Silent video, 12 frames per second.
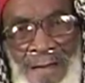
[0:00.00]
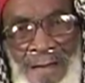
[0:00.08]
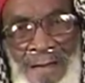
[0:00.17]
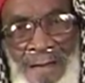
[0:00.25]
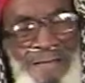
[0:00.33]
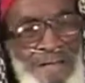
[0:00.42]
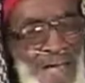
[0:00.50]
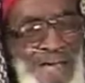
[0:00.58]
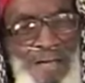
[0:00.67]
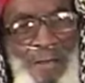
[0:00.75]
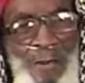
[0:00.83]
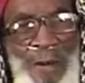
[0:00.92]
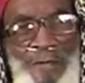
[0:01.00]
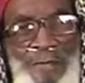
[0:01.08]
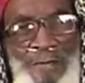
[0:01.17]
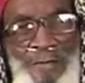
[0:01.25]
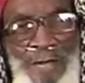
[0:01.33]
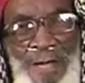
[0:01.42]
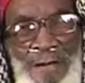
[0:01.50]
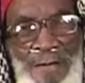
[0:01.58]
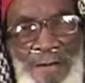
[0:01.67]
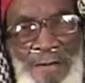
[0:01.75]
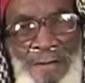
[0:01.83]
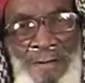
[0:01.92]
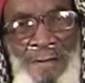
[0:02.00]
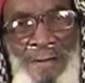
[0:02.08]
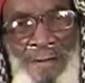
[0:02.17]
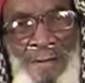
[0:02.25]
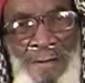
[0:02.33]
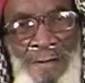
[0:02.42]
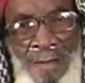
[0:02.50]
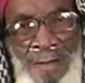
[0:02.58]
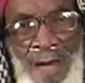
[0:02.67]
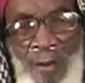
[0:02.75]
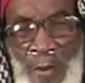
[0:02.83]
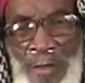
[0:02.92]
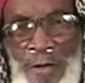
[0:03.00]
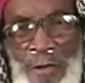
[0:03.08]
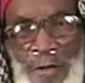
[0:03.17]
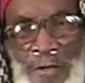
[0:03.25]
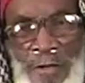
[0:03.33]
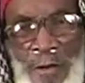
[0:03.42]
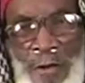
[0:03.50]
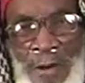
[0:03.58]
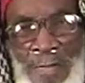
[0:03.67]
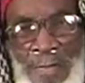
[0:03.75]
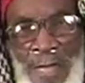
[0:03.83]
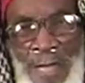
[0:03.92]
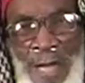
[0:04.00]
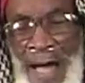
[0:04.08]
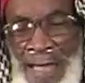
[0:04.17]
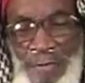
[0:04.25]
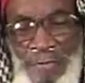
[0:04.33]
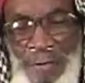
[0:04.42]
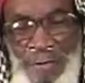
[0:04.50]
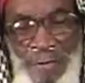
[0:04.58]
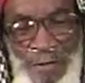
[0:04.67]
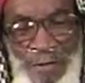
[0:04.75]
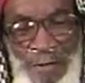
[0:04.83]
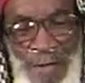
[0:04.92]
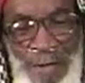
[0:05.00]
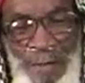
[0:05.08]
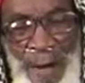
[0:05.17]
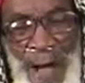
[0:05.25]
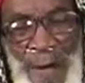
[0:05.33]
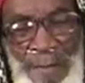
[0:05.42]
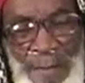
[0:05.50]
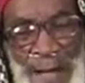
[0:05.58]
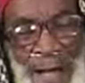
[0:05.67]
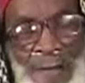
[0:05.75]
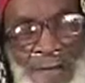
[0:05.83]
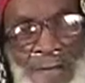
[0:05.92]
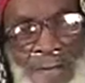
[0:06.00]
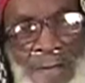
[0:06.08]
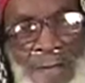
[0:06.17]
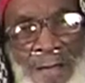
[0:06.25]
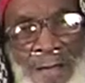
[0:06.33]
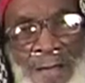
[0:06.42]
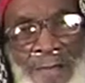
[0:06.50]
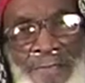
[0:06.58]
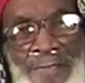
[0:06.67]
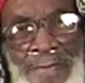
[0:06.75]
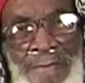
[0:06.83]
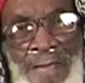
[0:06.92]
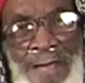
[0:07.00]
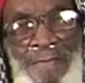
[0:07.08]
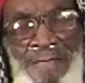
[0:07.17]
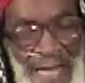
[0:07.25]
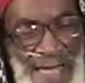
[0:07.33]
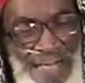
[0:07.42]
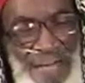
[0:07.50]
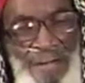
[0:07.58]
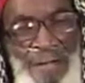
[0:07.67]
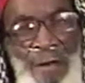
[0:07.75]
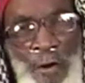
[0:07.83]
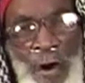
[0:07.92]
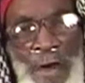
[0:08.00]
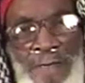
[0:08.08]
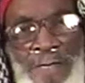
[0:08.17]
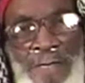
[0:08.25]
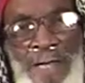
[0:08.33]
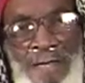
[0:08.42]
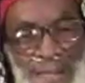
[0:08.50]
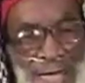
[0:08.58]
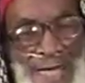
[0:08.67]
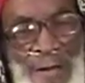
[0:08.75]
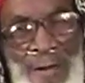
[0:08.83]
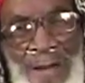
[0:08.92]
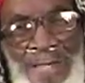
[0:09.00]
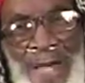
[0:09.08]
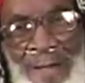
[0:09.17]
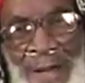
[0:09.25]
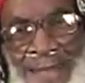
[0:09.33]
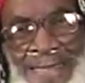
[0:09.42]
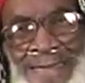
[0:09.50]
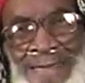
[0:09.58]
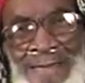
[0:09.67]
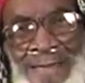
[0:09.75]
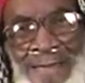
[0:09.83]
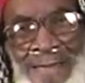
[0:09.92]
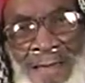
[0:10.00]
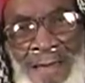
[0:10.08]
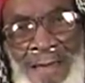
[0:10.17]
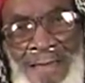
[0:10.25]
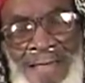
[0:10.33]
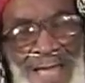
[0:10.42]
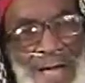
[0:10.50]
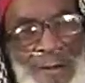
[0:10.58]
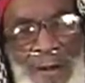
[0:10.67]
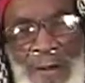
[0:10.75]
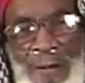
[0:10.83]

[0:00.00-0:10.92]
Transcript: and take it away from them. And what are we doing? I don't try to bomb them out. Take them to court. Take away their money. Take away